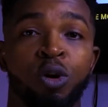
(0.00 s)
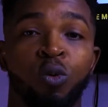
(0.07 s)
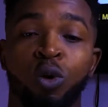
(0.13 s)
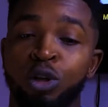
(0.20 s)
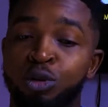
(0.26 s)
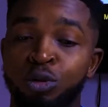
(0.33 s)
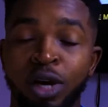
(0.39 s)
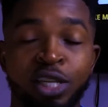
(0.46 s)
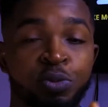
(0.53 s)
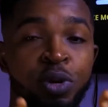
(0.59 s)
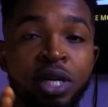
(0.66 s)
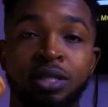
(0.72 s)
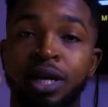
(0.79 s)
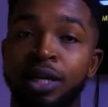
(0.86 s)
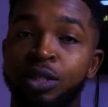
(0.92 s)
Once you
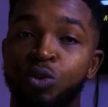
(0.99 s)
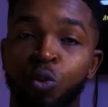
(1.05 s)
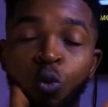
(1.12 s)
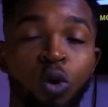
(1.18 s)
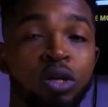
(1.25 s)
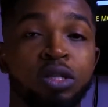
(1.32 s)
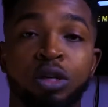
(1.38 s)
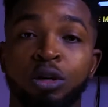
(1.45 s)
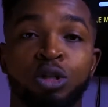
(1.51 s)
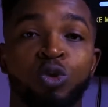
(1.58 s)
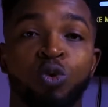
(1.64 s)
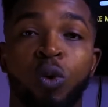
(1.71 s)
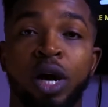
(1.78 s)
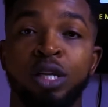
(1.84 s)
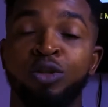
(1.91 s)
experience that once or
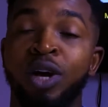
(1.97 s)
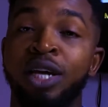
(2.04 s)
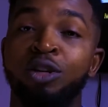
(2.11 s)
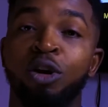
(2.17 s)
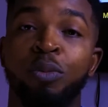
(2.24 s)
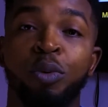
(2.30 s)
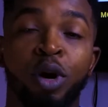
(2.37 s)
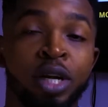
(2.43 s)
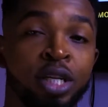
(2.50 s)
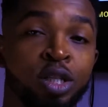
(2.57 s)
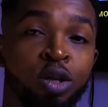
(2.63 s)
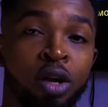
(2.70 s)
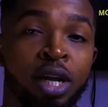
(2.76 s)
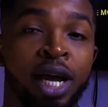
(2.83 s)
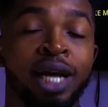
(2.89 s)
twice, you end up
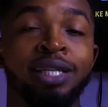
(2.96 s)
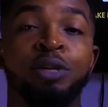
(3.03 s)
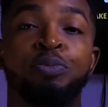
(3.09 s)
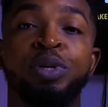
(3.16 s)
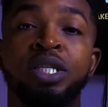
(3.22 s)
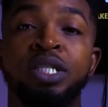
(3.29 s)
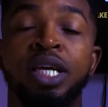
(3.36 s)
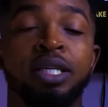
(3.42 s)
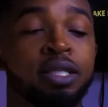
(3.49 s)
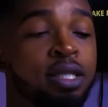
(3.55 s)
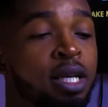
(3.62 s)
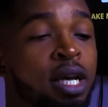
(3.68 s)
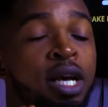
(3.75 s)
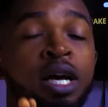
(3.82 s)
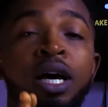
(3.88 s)
uninstalling and the
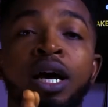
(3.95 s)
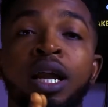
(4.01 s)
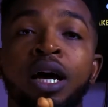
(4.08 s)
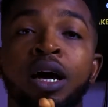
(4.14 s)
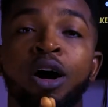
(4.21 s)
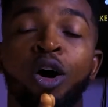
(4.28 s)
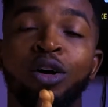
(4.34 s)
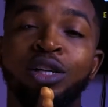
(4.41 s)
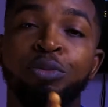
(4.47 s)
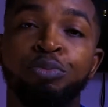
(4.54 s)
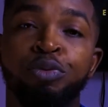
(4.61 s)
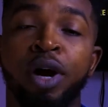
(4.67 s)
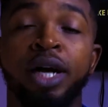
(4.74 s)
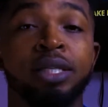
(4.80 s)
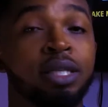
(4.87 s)
business or the
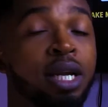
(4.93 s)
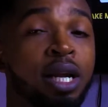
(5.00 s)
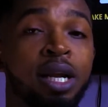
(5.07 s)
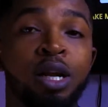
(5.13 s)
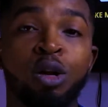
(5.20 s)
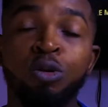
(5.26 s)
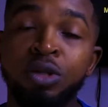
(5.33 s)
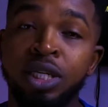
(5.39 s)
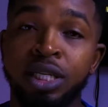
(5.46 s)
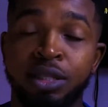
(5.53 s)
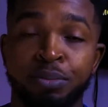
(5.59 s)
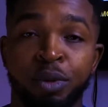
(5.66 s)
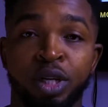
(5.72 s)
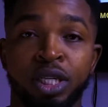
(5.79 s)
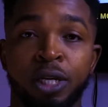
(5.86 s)
brand
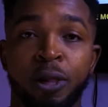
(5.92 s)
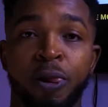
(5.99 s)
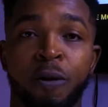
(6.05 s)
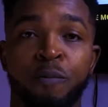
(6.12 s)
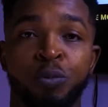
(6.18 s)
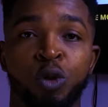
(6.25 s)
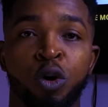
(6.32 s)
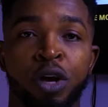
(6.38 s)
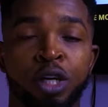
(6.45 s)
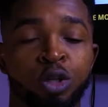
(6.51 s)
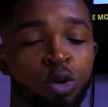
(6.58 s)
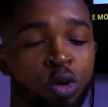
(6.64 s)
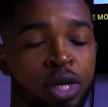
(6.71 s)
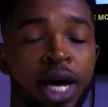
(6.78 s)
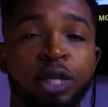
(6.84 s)
loses money. Okay,
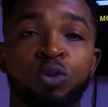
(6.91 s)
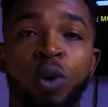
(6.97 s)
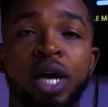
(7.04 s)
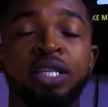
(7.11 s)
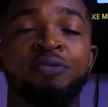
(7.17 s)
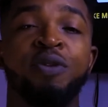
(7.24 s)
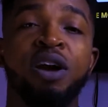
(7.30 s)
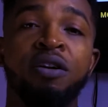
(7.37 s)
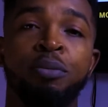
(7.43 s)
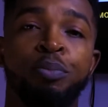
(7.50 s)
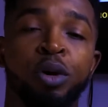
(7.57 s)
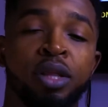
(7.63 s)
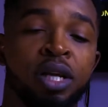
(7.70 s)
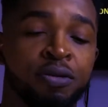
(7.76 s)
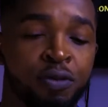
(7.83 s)
so that's why it's very
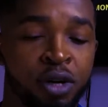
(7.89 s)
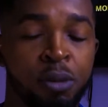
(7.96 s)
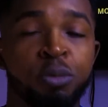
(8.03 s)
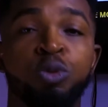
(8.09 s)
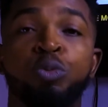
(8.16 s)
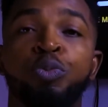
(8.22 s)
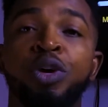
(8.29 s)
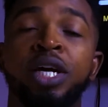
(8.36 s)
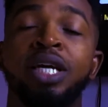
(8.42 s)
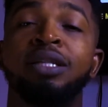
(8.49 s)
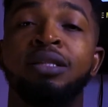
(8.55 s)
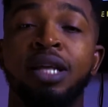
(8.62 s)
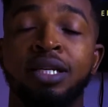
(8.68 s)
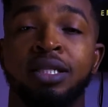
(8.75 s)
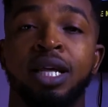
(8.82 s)
important for them to bring
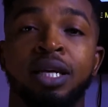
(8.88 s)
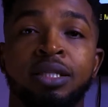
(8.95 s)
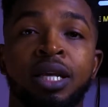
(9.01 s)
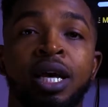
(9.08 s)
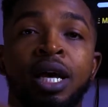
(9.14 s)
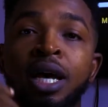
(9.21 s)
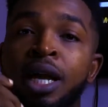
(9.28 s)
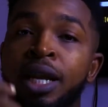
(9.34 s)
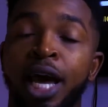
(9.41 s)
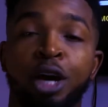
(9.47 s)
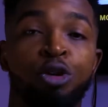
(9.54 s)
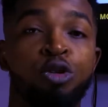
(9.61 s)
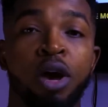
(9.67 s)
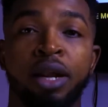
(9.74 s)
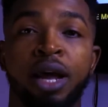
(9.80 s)
in testers
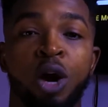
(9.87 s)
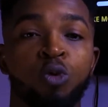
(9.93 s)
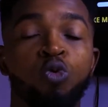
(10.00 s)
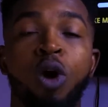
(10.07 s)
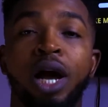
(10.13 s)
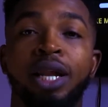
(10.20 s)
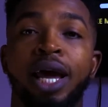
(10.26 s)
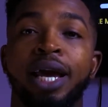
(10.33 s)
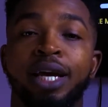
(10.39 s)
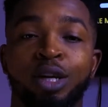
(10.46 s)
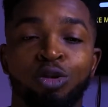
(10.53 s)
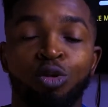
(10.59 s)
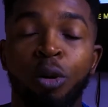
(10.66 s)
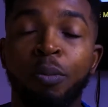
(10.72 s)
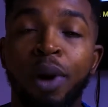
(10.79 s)
like you and I, who are like
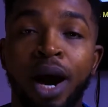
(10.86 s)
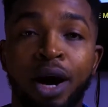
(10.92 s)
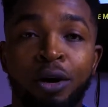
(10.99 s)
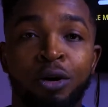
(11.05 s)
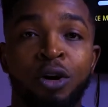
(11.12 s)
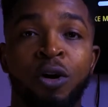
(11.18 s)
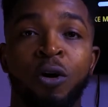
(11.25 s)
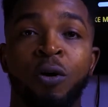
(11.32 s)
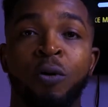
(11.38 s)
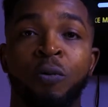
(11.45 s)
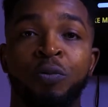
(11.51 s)
normal,